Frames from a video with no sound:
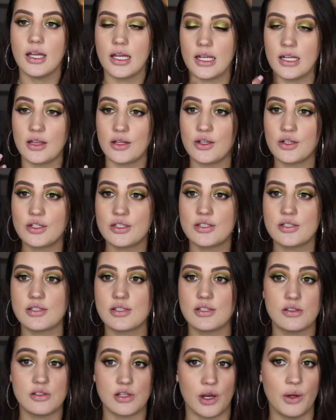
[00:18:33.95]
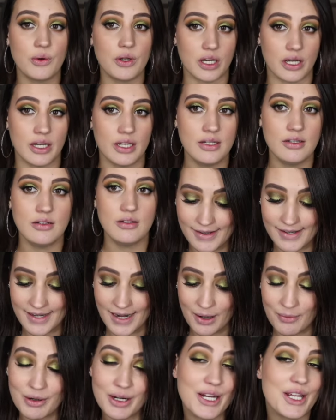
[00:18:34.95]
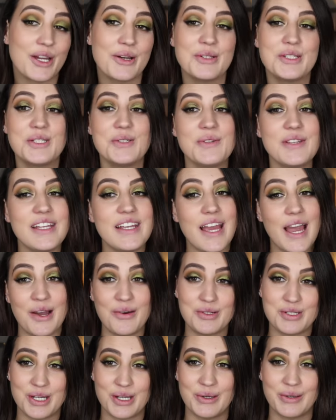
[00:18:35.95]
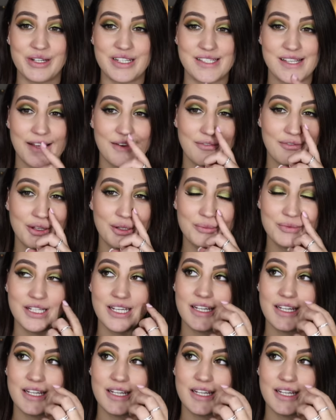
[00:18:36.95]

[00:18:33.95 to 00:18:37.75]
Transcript: It looks so good. Now we're gonna go to the outro because I filmed